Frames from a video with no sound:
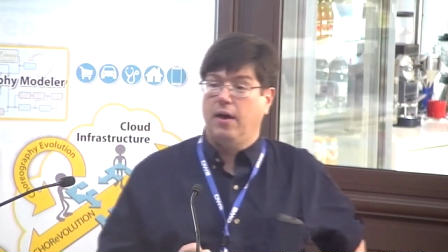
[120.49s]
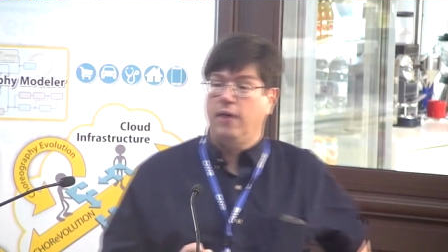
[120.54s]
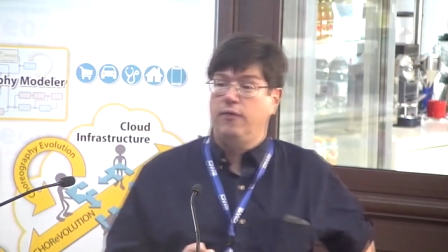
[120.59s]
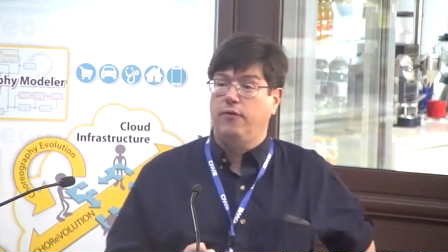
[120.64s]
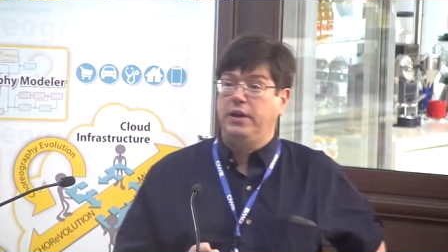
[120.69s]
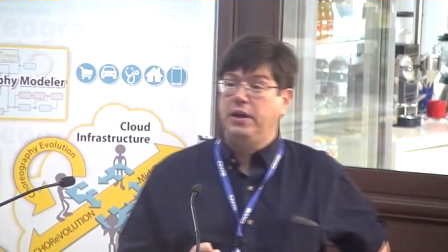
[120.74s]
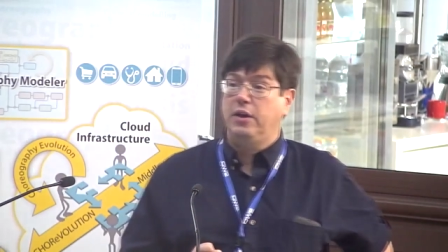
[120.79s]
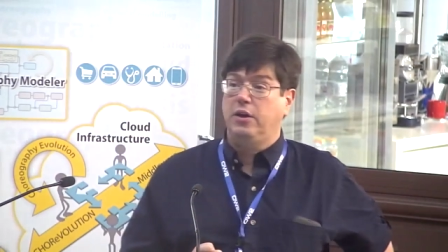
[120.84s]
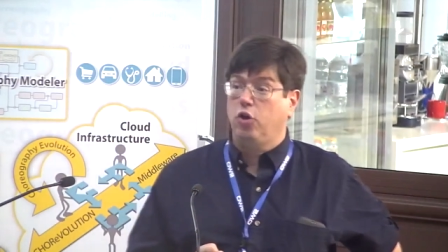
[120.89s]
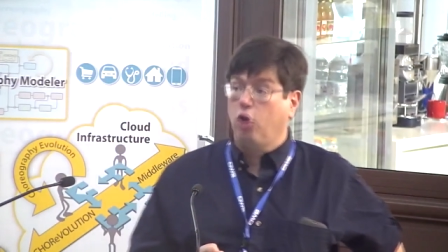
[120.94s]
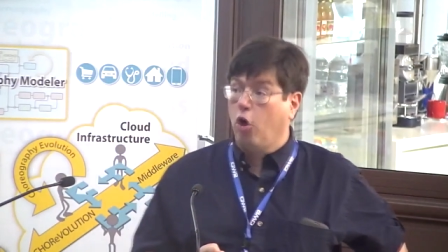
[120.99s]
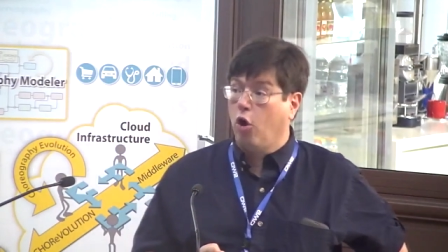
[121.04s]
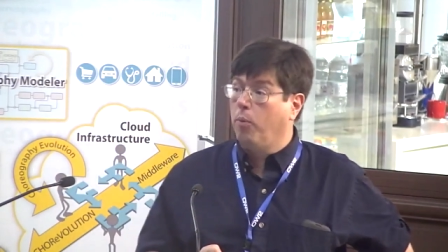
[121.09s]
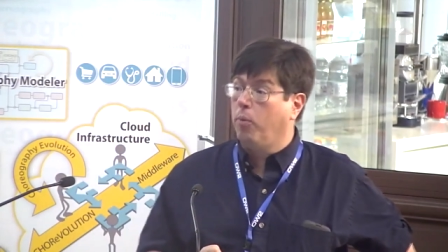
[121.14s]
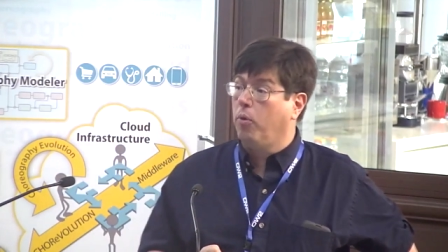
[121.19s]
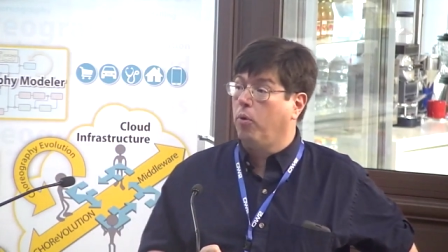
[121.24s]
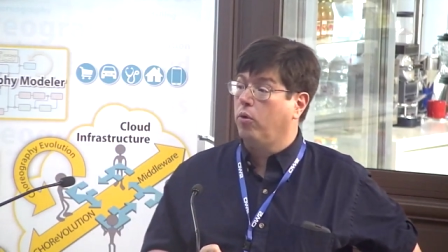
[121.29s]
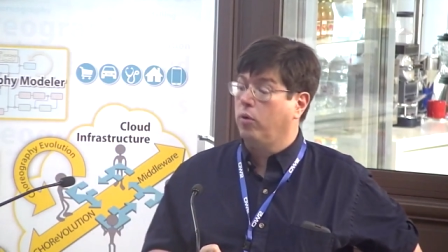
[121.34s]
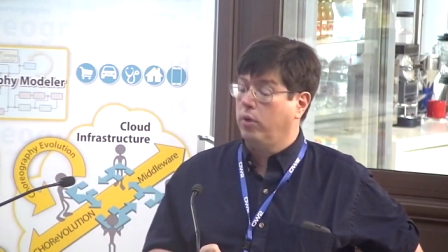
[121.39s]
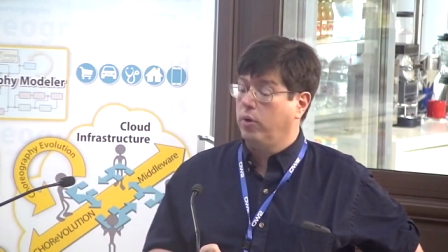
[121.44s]
of the
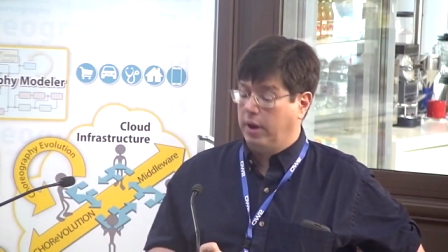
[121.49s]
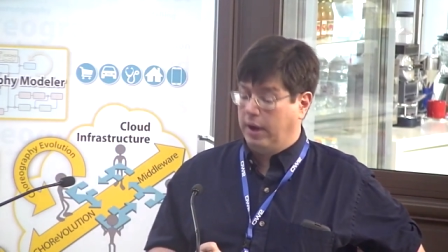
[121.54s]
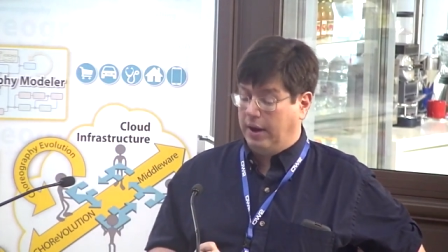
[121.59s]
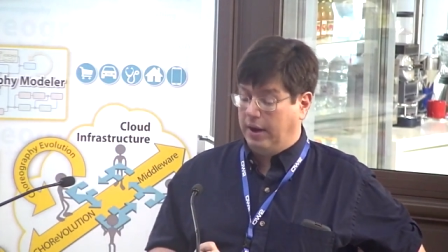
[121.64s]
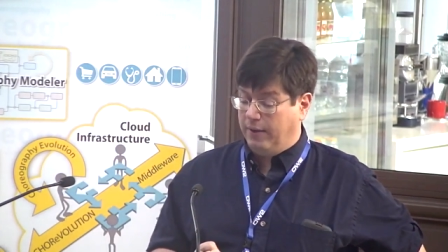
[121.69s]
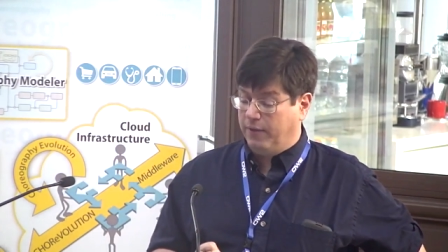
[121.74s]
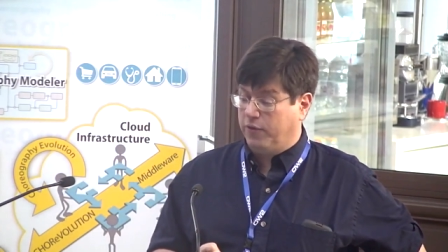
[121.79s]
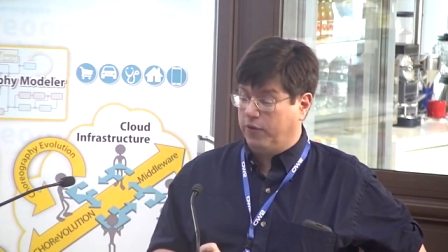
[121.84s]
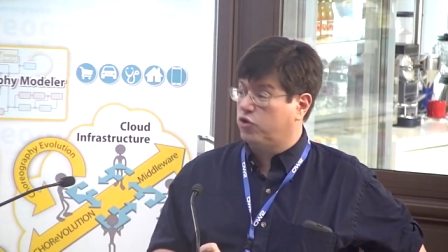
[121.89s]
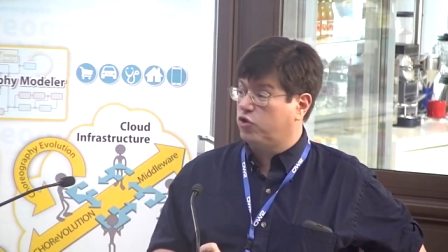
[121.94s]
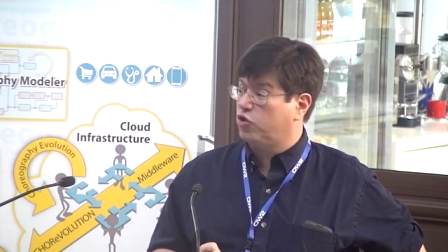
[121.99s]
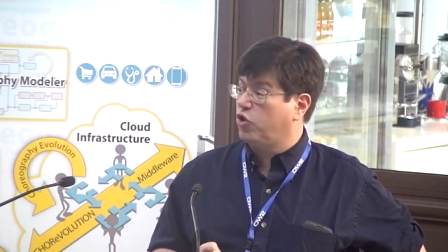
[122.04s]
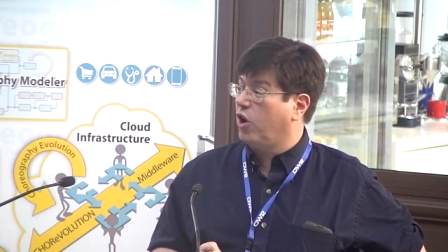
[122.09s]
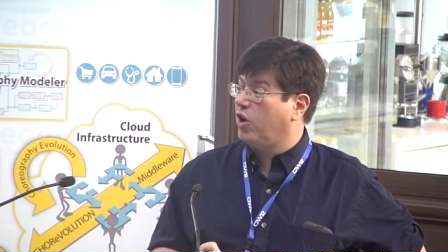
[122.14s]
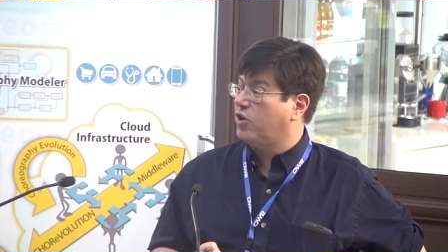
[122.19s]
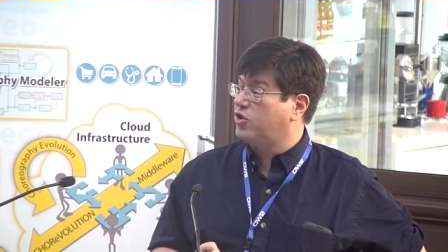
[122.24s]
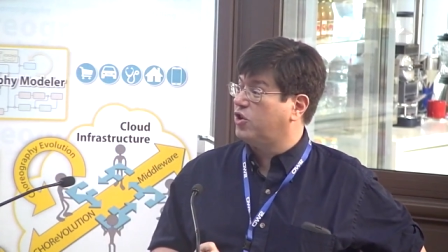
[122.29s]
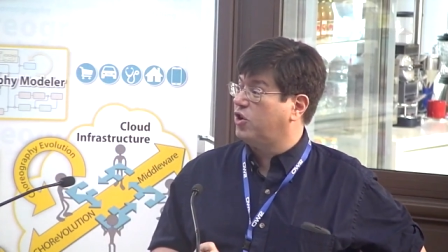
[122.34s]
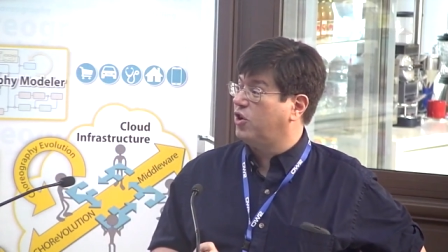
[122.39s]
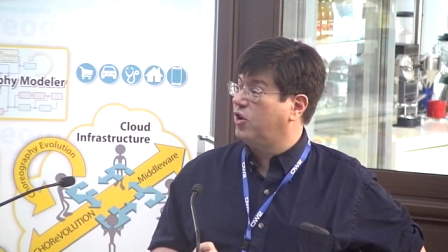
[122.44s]
Global
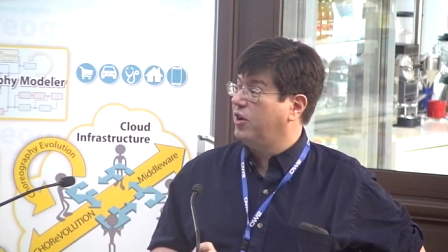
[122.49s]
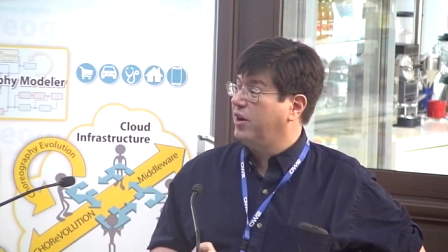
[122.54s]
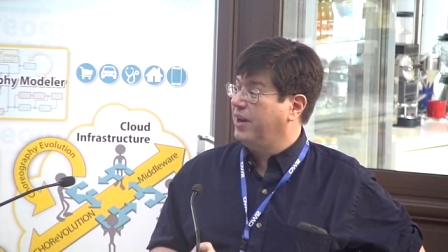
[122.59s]
Infrastructure